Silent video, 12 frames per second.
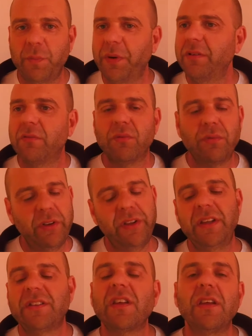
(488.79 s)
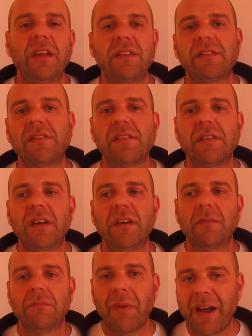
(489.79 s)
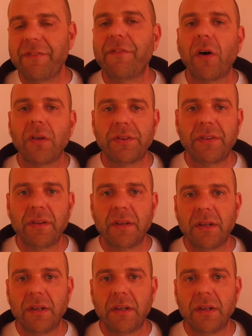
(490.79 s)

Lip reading: but really it's my fault.